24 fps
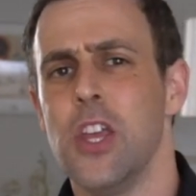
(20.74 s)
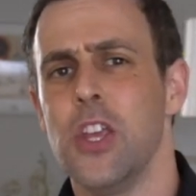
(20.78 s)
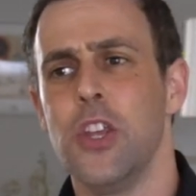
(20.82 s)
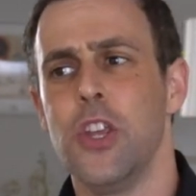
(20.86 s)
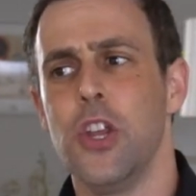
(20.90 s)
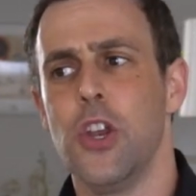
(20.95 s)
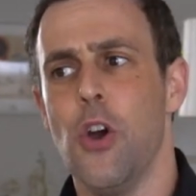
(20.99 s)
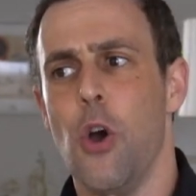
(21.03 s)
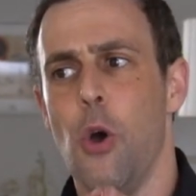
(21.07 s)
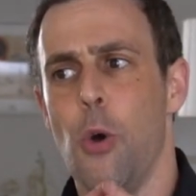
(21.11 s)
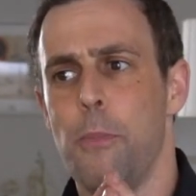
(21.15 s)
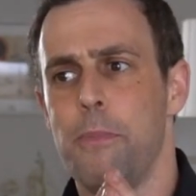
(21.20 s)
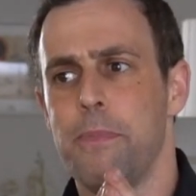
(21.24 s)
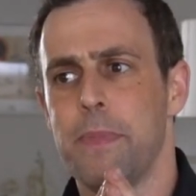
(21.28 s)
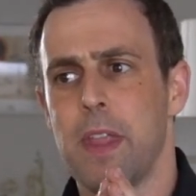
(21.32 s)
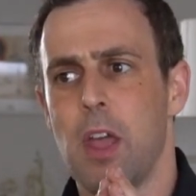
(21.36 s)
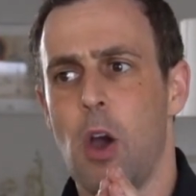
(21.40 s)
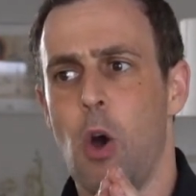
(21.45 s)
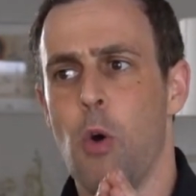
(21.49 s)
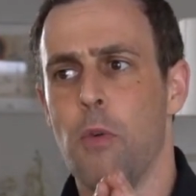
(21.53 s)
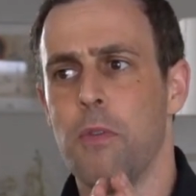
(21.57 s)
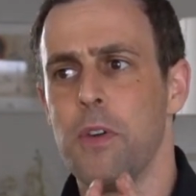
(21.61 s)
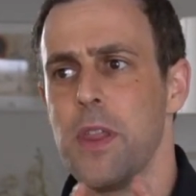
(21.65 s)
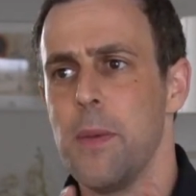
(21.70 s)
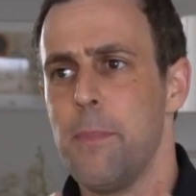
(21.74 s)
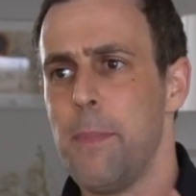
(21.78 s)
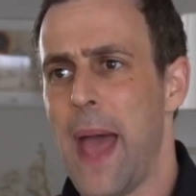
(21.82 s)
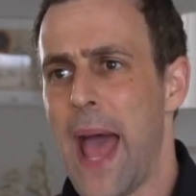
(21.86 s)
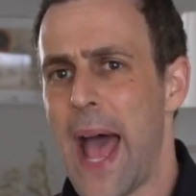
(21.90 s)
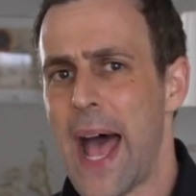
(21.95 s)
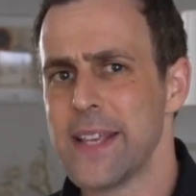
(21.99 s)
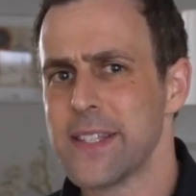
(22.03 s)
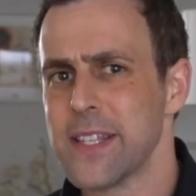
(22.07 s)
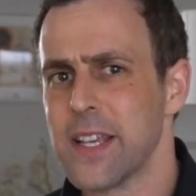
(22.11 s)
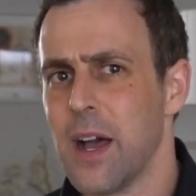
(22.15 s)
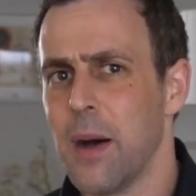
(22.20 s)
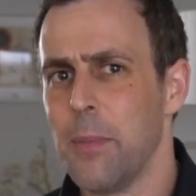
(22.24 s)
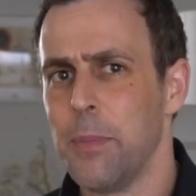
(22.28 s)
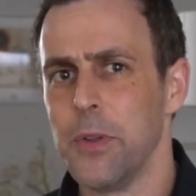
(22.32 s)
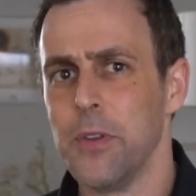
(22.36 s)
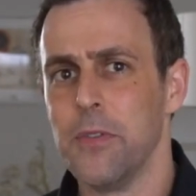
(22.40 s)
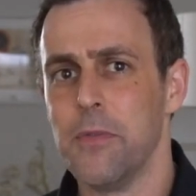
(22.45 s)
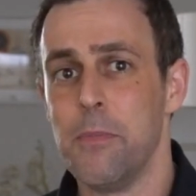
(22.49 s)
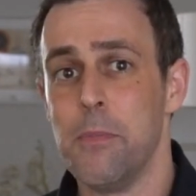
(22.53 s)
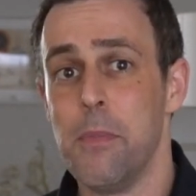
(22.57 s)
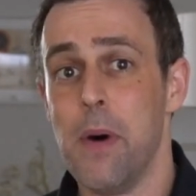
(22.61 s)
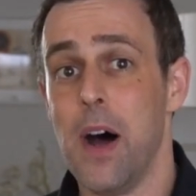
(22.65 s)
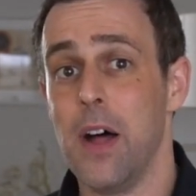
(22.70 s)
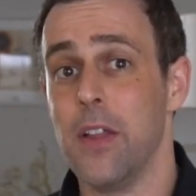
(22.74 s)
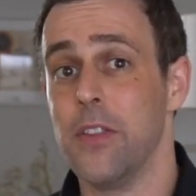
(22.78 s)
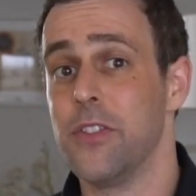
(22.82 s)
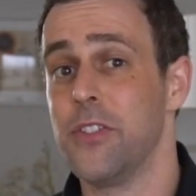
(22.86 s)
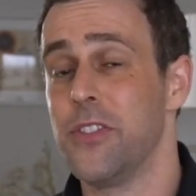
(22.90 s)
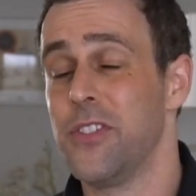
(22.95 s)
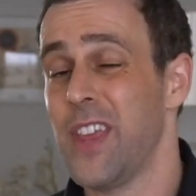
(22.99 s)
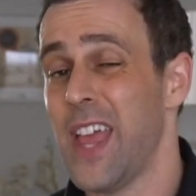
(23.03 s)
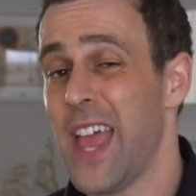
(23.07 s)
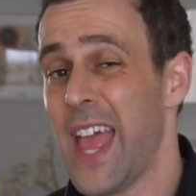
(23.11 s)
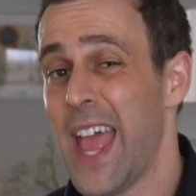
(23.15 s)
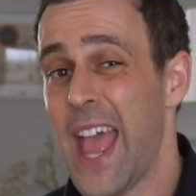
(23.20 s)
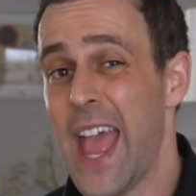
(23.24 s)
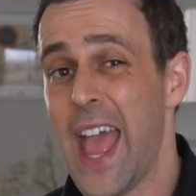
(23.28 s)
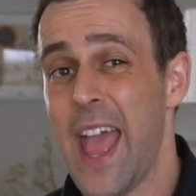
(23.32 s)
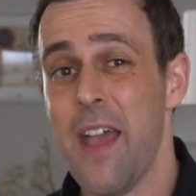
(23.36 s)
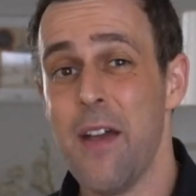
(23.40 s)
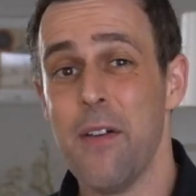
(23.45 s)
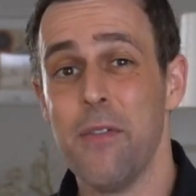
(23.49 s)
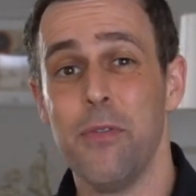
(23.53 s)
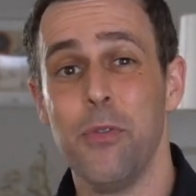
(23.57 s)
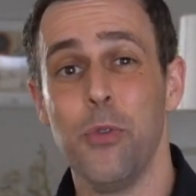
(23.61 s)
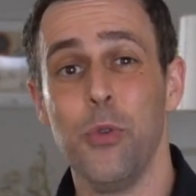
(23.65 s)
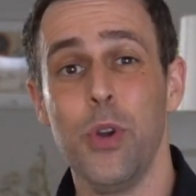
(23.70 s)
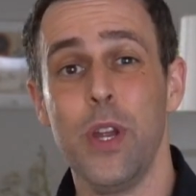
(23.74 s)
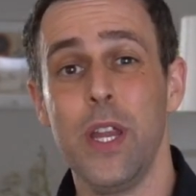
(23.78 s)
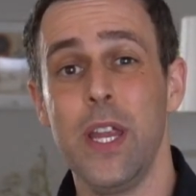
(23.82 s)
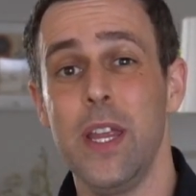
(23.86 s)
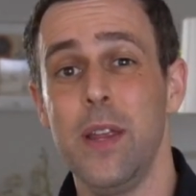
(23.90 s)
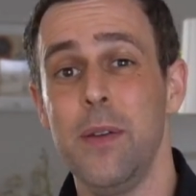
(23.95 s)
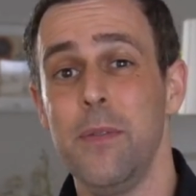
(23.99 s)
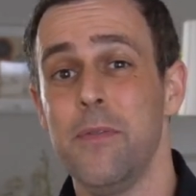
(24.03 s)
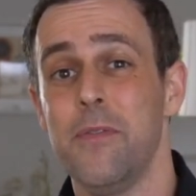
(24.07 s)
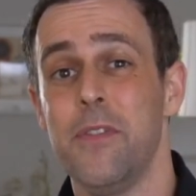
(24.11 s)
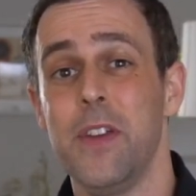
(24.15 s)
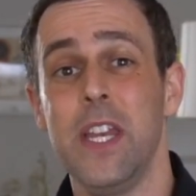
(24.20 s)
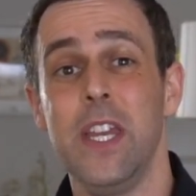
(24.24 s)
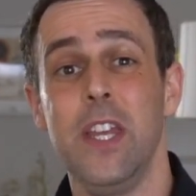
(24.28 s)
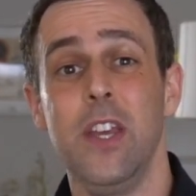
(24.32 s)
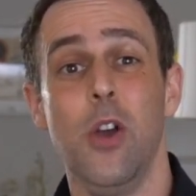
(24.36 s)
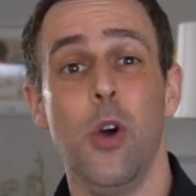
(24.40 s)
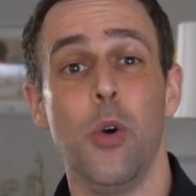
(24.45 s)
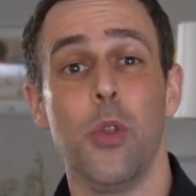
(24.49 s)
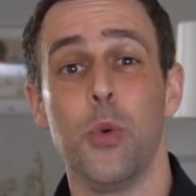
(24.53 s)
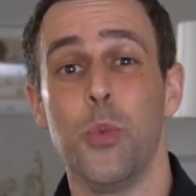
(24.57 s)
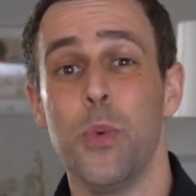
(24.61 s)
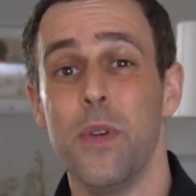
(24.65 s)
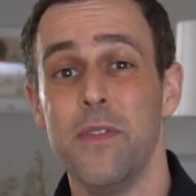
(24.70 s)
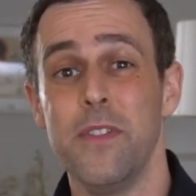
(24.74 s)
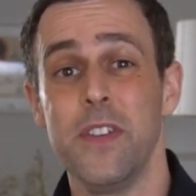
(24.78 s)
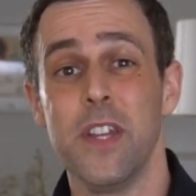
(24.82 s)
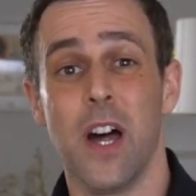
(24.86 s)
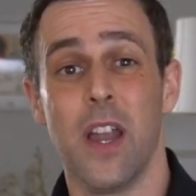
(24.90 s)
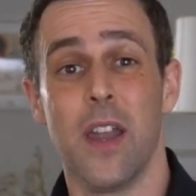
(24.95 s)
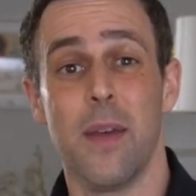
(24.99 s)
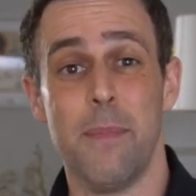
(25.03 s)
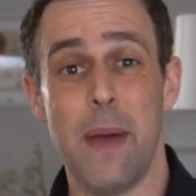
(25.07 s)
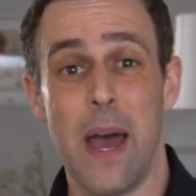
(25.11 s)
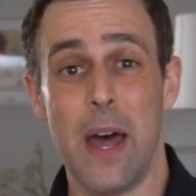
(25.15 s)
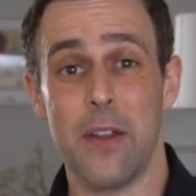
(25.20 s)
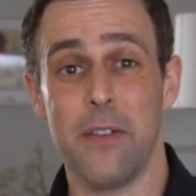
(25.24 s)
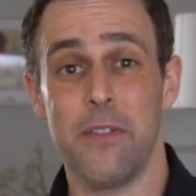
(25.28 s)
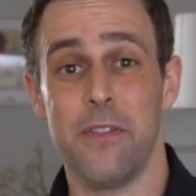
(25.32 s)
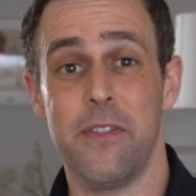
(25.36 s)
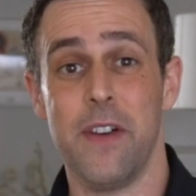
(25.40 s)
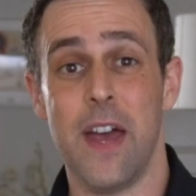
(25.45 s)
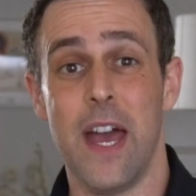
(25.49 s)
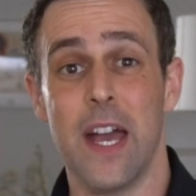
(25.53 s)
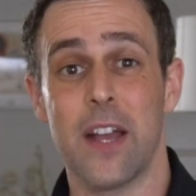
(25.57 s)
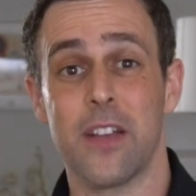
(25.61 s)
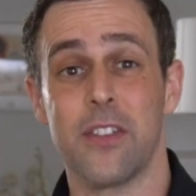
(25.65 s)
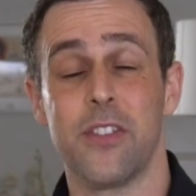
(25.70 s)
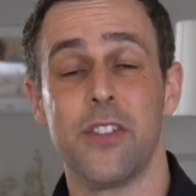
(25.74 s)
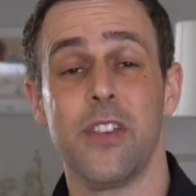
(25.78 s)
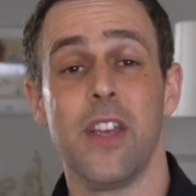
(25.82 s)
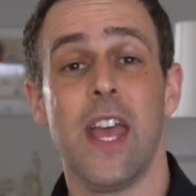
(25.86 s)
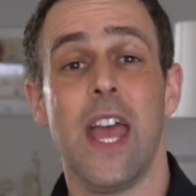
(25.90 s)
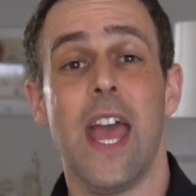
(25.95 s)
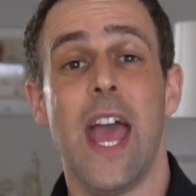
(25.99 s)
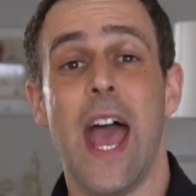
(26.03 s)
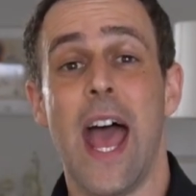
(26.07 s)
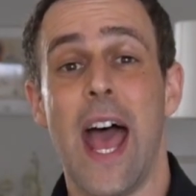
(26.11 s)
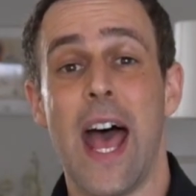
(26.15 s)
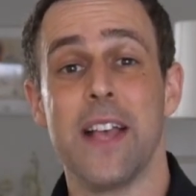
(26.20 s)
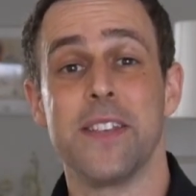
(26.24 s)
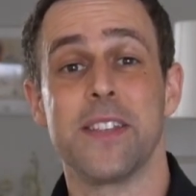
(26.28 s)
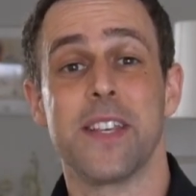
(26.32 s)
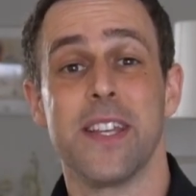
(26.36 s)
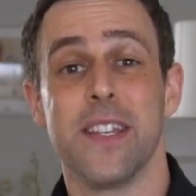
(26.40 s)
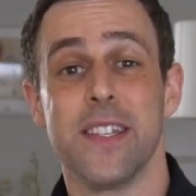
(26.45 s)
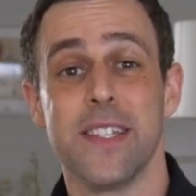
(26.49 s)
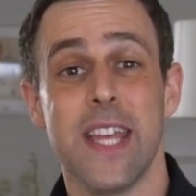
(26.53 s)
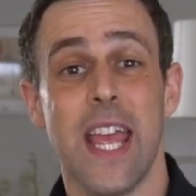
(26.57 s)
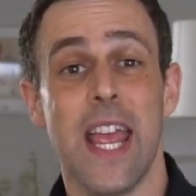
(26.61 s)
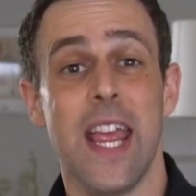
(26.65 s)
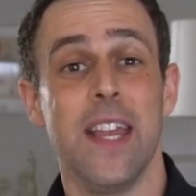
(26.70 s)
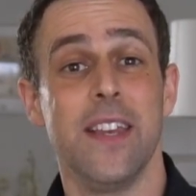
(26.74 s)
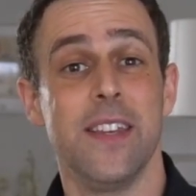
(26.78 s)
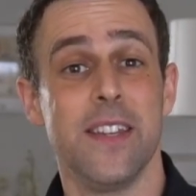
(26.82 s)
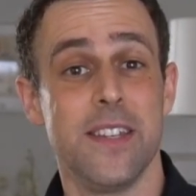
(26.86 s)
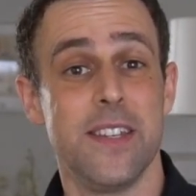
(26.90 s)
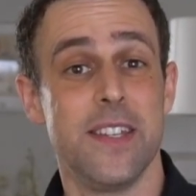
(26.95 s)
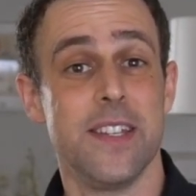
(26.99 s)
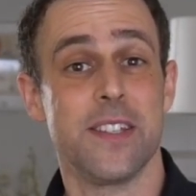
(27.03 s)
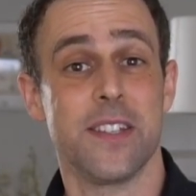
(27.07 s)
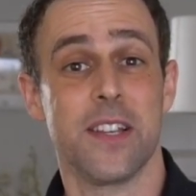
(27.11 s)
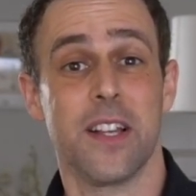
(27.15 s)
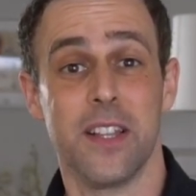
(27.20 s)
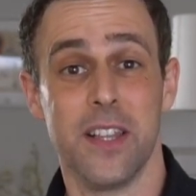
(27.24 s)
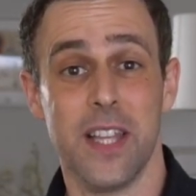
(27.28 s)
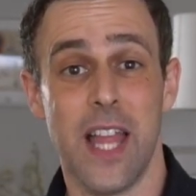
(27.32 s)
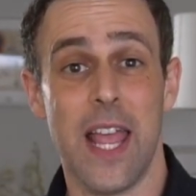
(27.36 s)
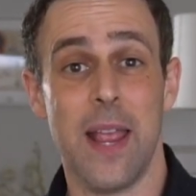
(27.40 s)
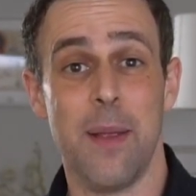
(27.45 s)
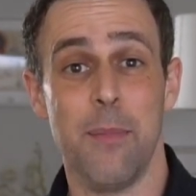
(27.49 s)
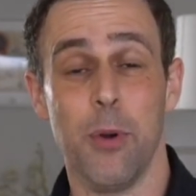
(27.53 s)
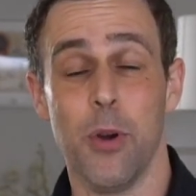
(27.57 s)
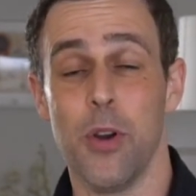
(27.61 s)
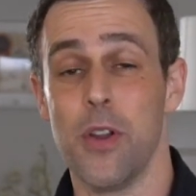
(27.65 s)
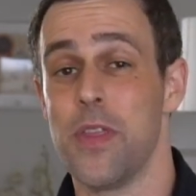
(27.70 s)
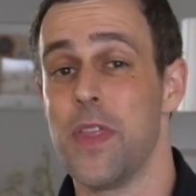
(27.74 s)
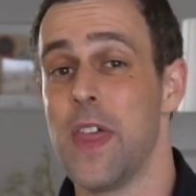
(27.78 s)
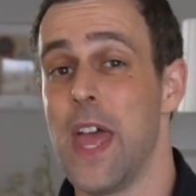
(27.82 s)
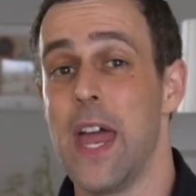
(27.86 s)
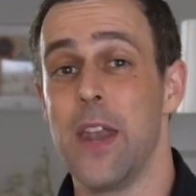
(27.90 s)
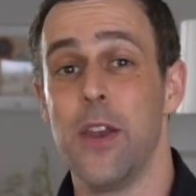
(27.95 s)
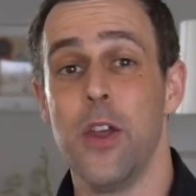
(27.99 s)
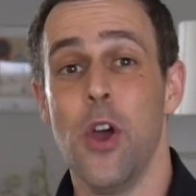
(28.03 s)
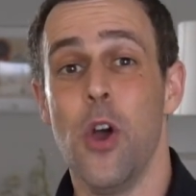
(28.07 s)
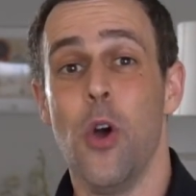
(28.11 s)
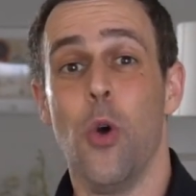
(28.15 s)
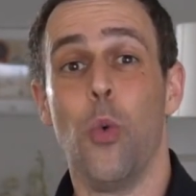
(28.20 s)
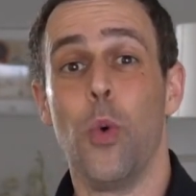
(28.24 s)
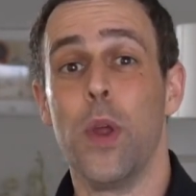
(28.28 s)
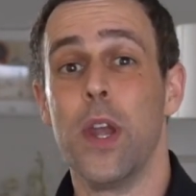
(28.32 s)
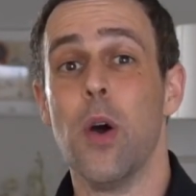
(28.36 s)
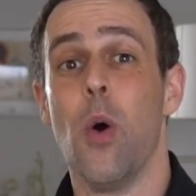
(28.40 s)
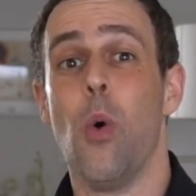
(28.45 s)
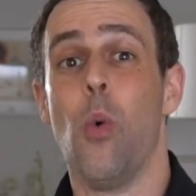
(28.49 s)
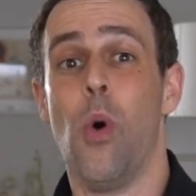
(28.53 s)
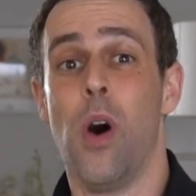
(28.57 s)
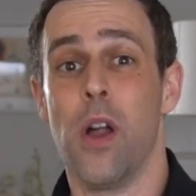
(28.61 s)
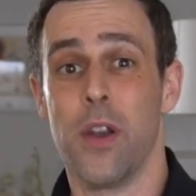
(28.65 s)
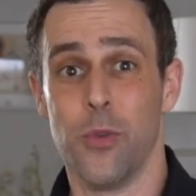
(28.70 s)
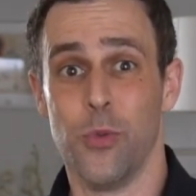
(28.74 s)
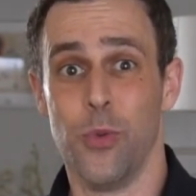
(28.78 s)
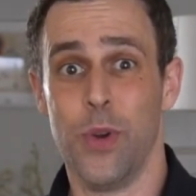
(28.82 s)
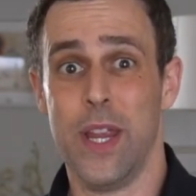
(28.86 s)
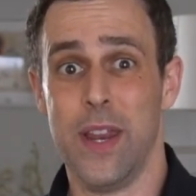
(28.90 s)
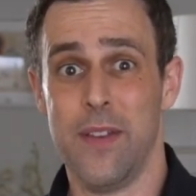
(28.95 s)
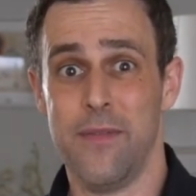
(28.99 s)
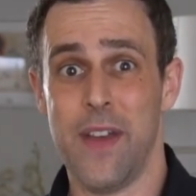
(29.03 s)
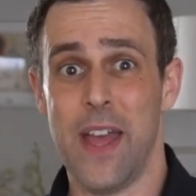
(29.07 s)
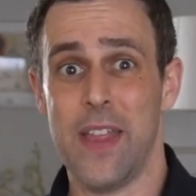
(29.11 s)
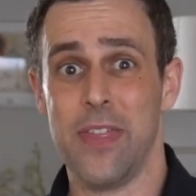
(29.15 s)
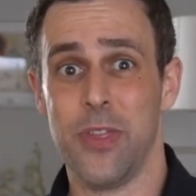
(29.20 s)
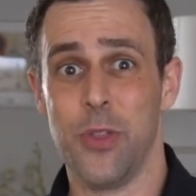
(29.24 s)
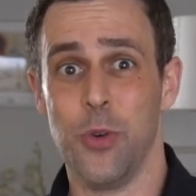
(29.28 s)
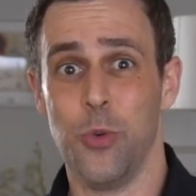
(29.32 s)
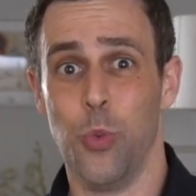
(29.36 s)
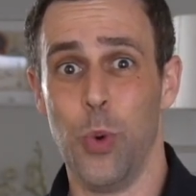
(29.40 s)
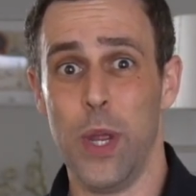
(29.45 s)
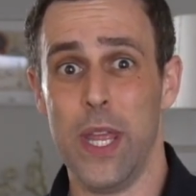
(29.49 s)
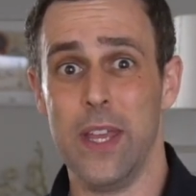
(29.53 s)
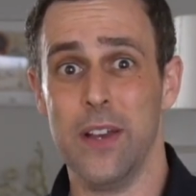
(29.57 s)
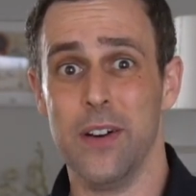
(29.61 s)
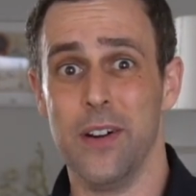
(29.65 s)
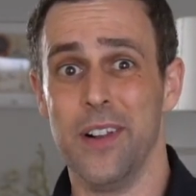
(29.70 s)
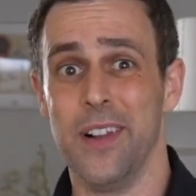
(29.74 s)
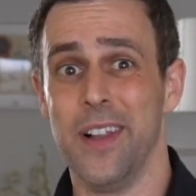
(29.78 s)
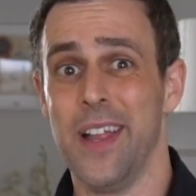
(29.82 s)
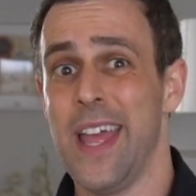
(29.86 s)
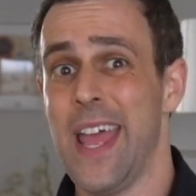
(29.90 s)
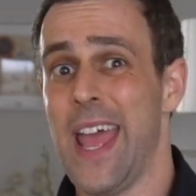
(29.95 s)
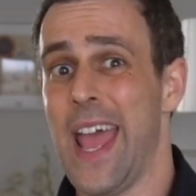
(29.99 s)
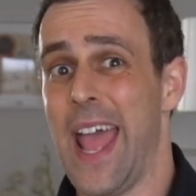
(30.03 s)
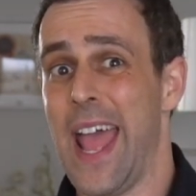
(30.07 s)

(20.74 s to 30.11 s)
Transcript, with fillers: You know, over the past couple of months, every video that we've done about effects has contained a disclaimer that we don't want to reinvent the wheel